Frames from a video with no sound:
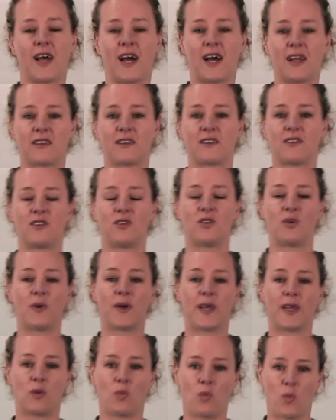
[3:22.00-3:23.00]
that,
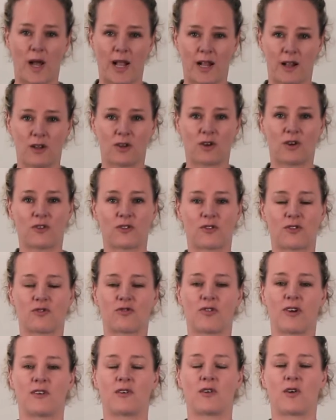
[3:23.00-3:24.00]
doing it well,
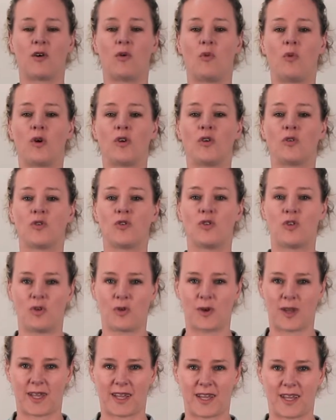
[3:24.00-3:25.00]
concentrating on what you're
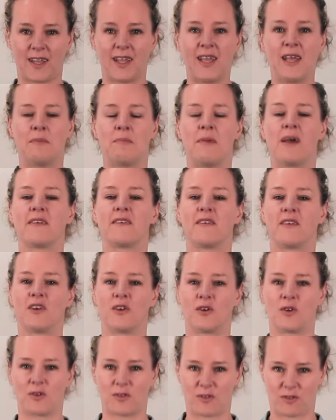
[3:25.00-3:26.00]
doing, makes it a
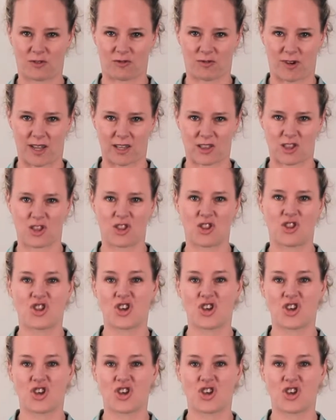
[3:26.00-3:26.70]
good stretch.